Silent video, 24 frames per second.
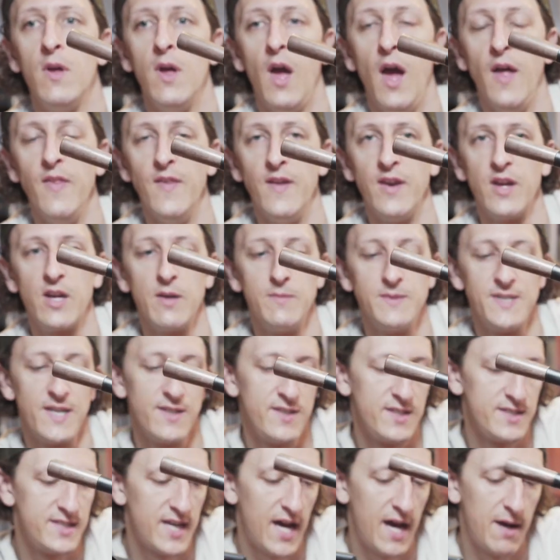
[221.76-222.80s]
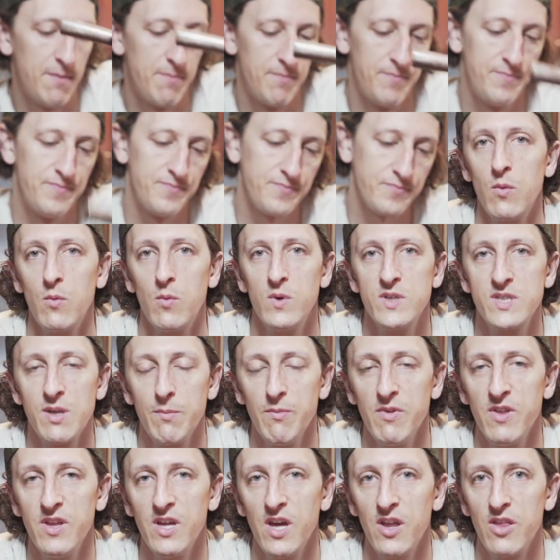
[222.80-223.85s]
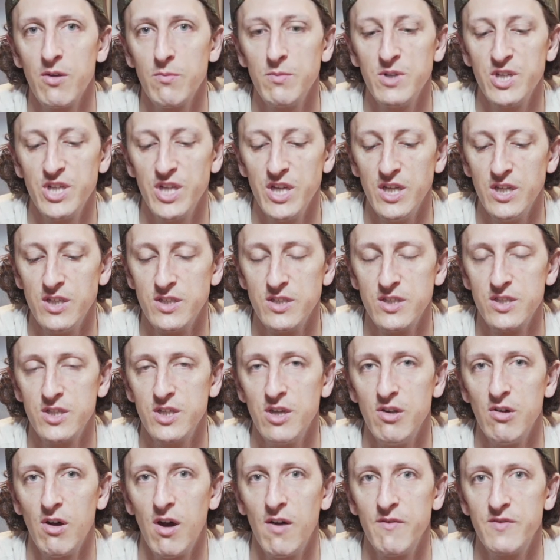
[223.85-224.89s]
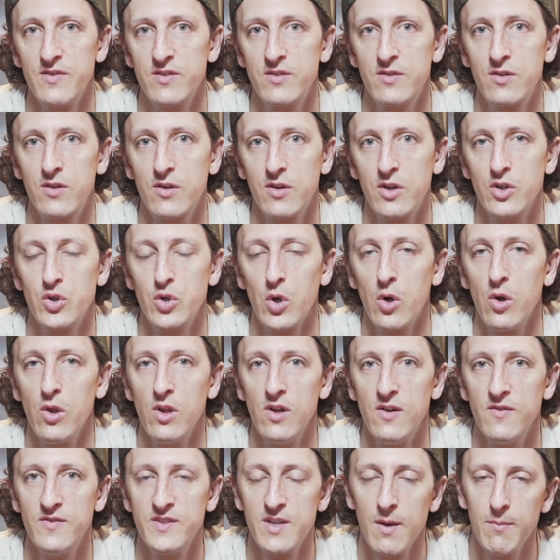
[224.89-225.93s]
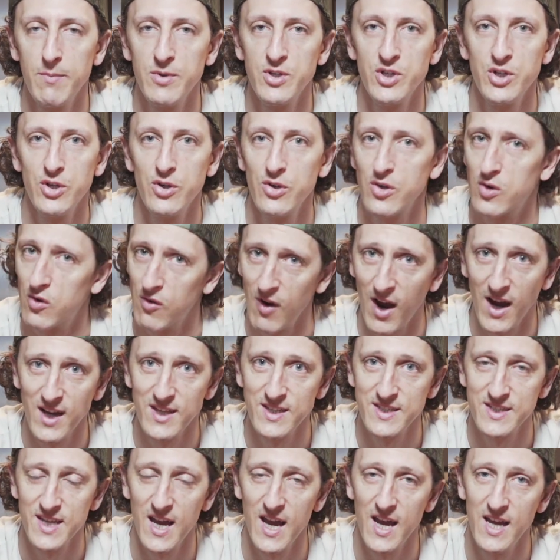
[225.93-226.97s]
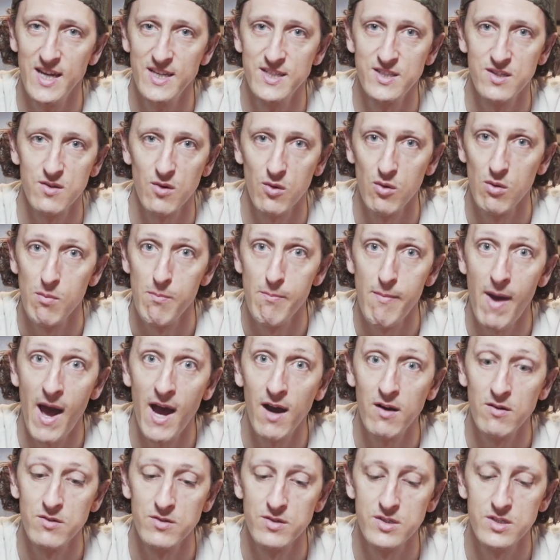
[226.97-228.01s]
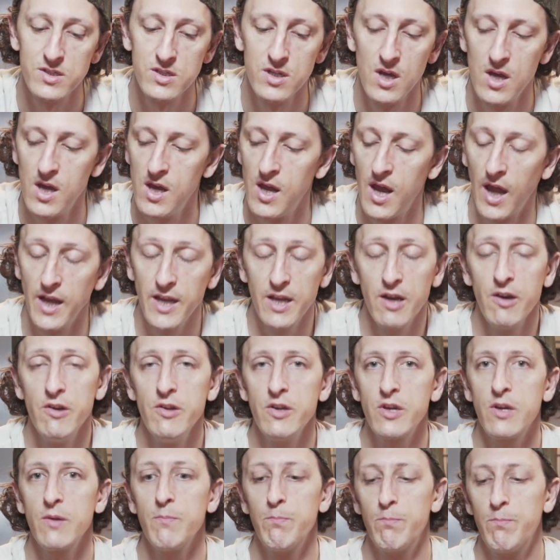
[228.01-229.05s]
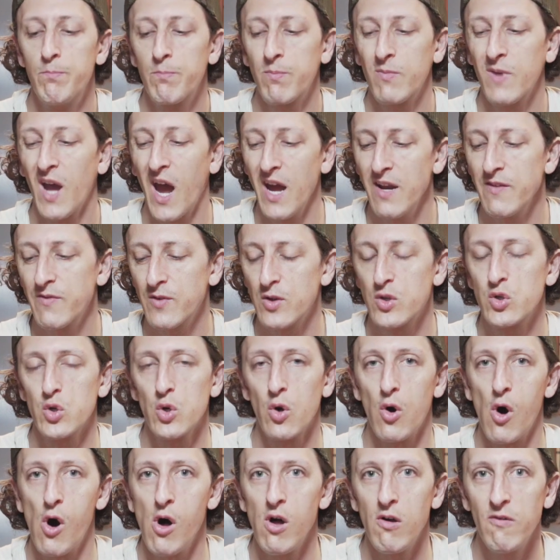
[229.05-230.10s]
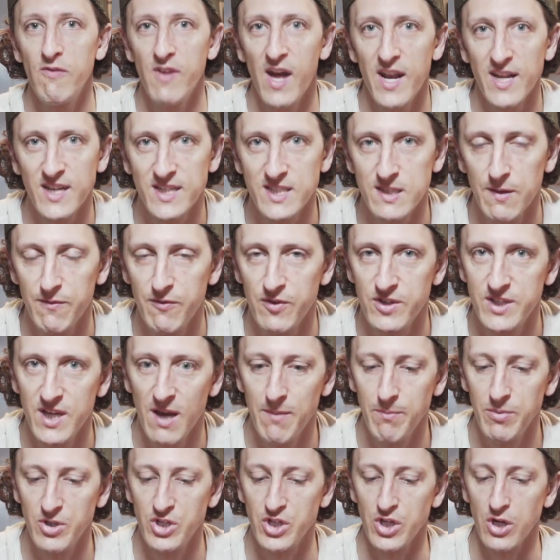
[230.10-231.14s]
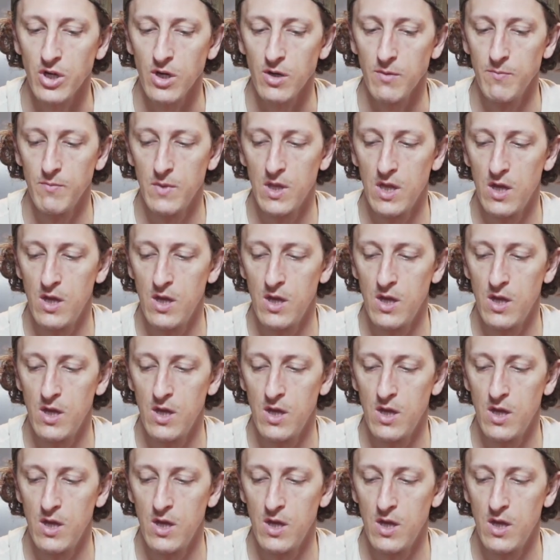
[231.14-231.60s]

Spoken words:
And then it comes out the top. With some of the other machines, you don't have control of temperature, grind size, or amount. And here you can kind of control all of that except for temperature.